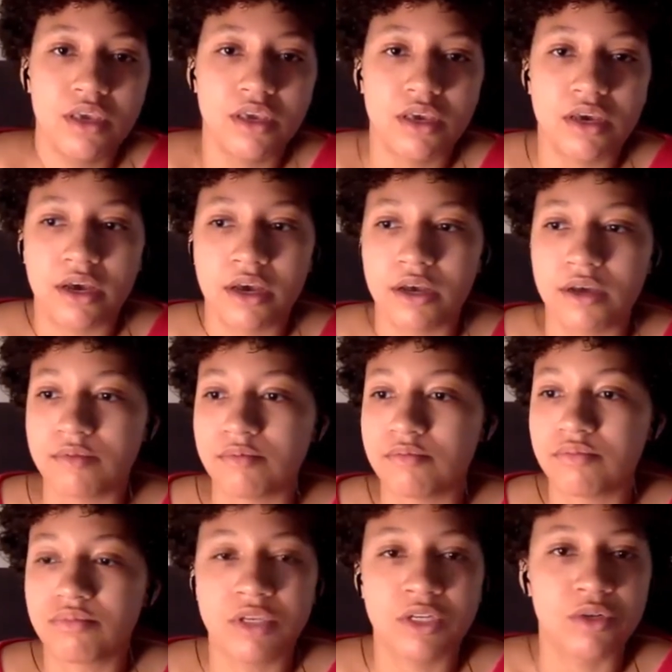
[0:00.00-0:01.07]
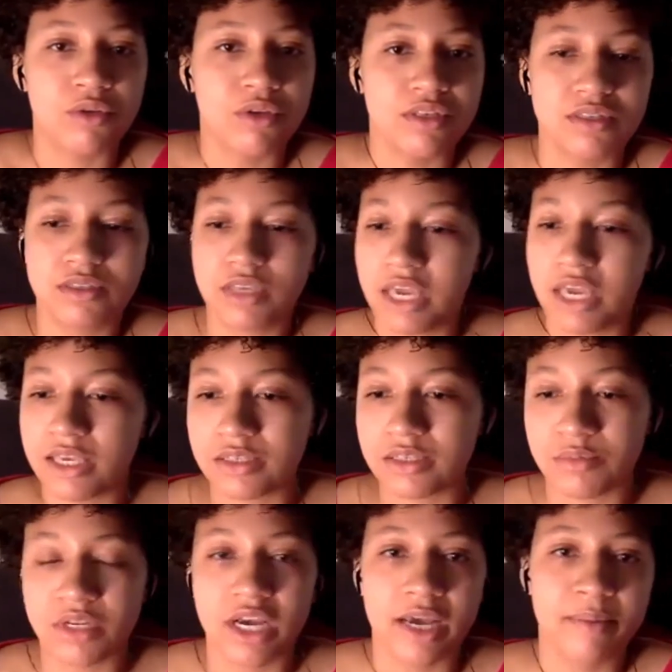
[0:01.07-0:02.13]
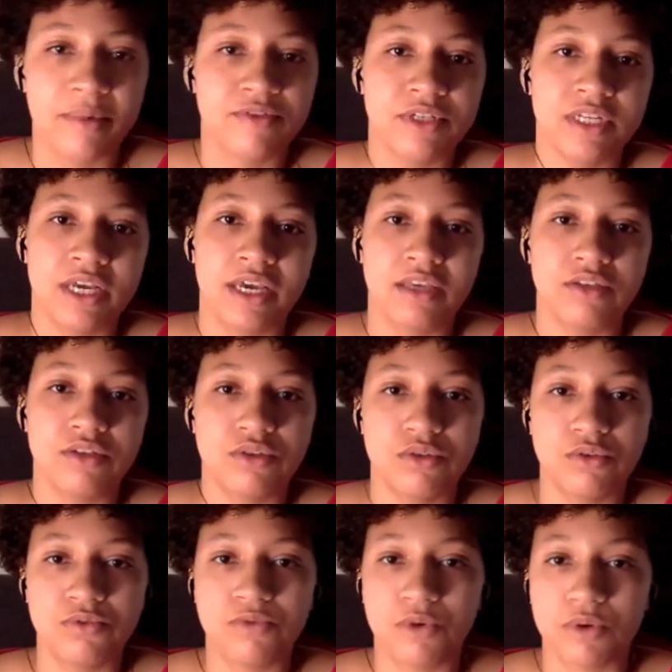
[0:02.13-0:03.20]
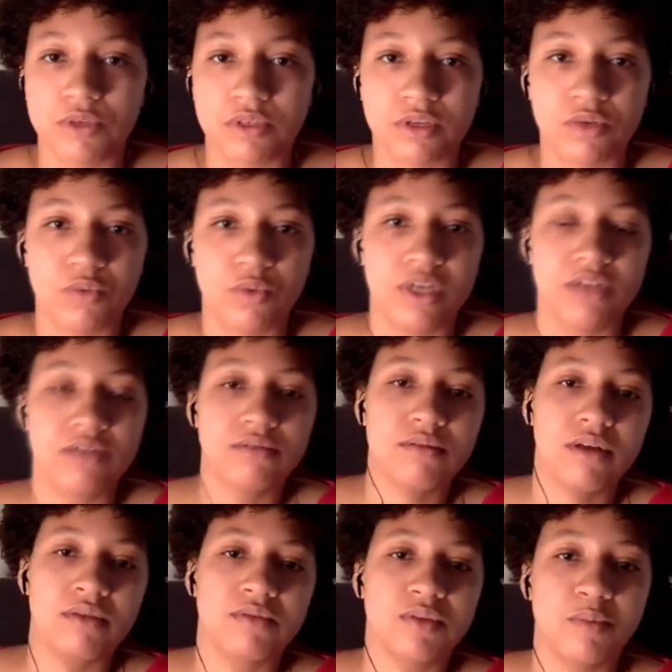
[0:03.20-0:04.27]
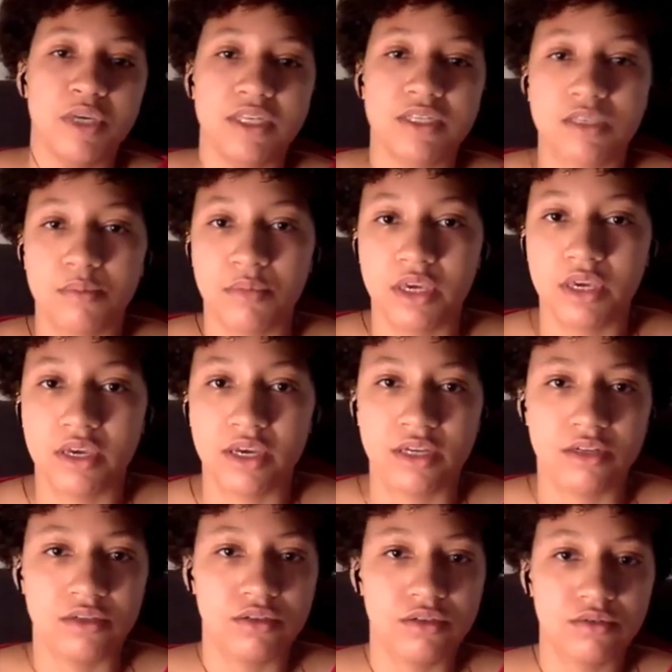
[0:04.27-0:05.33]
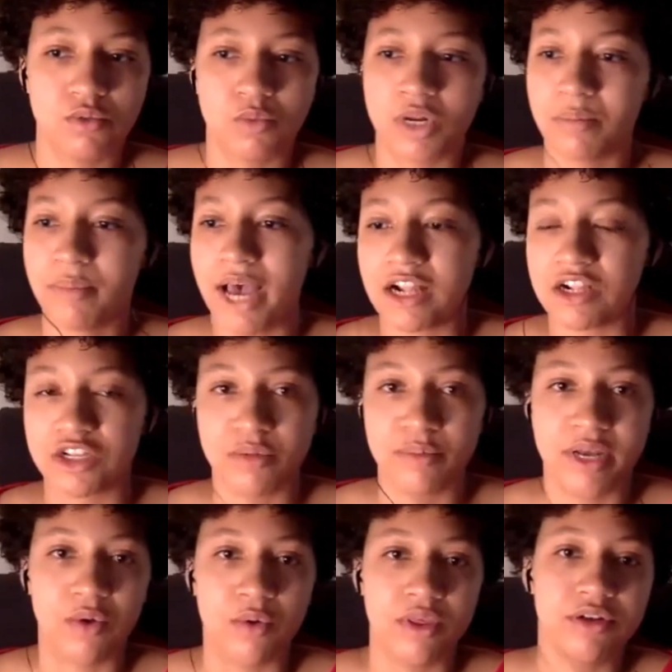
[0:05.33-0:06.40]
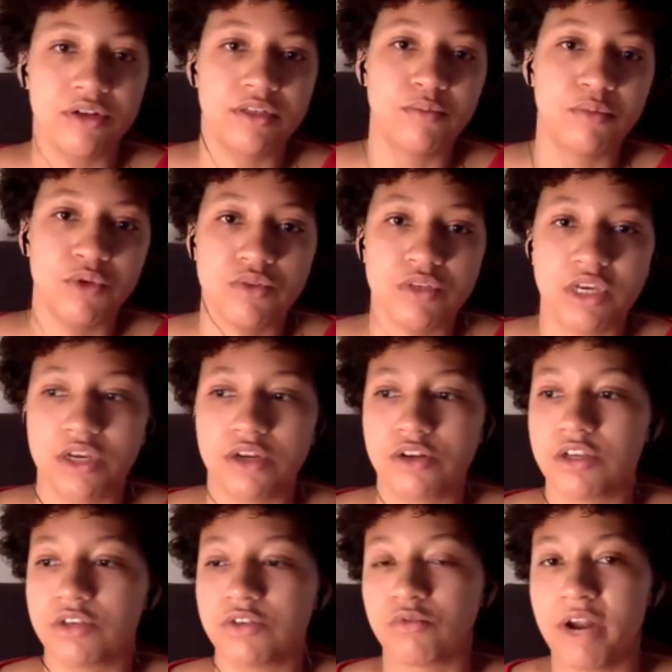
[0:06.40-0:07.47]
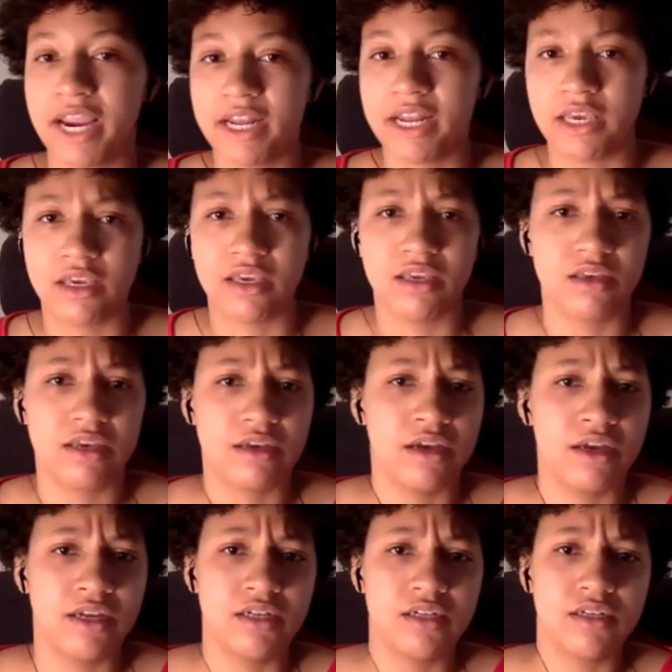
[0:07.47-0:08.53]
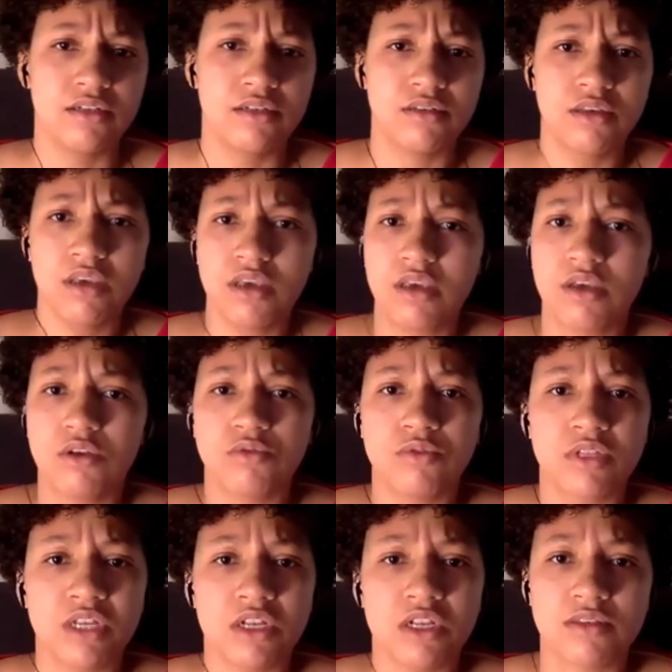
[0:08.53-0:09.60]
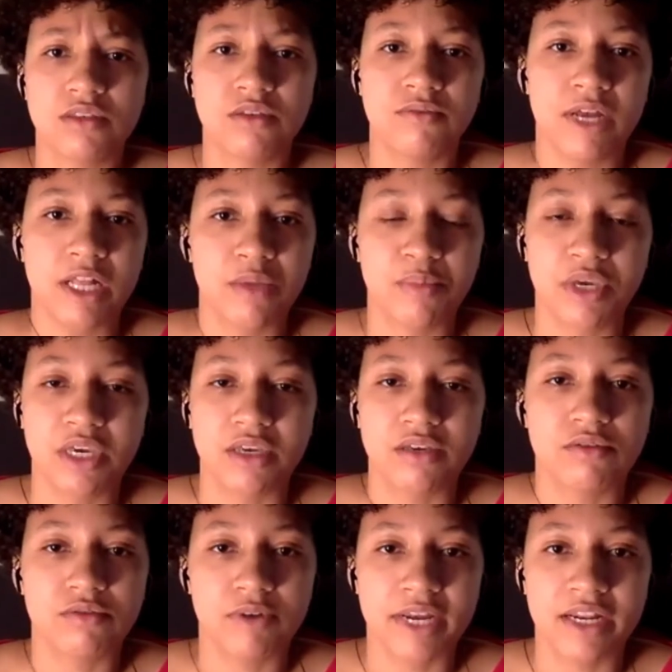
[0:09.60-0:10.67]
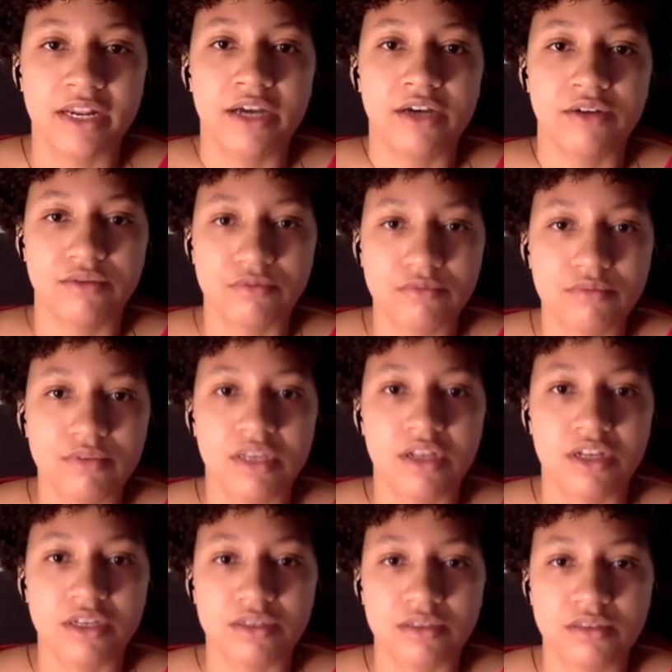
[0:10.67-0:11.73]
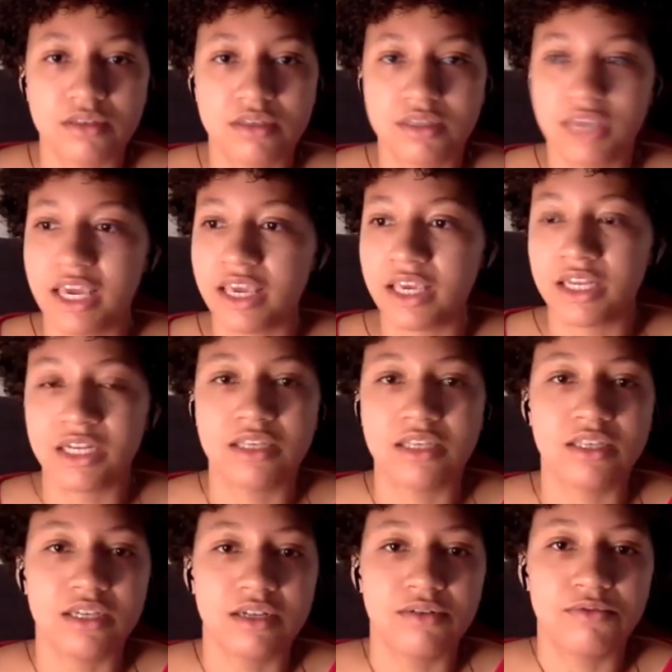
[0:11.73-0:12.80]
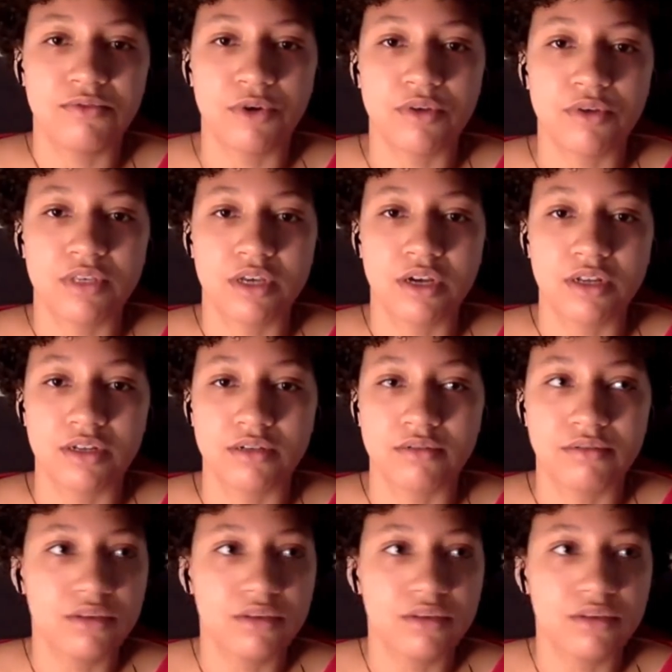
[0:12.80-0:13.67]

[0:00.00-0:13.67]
you know, just taking some time every day to focus on what speaks to me and what I'm passionate about, whether it's music or just writing, and really just developing right now and just taking it easy and focusing on